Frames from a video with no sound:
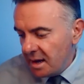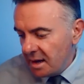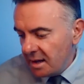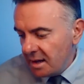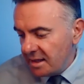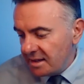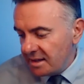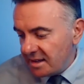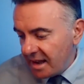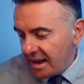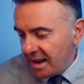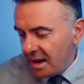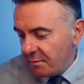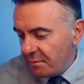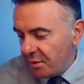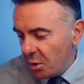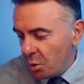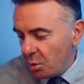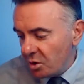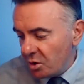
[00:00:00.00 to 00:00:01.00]
The daily
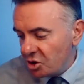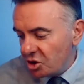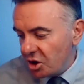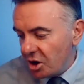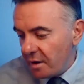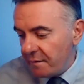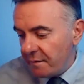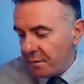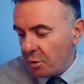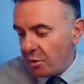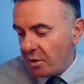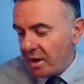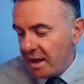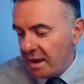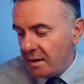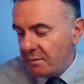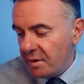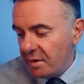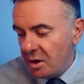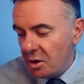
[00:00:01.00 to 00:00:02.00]
viewing share for
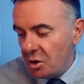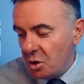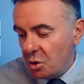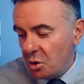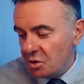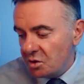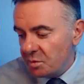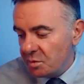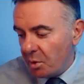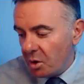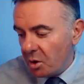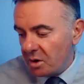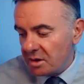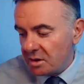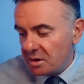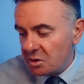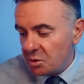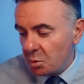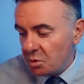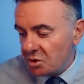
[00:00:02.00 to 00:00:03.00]
evening news
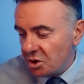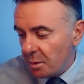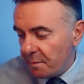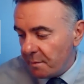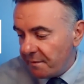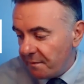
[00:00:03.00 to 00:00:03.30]
bulletins was up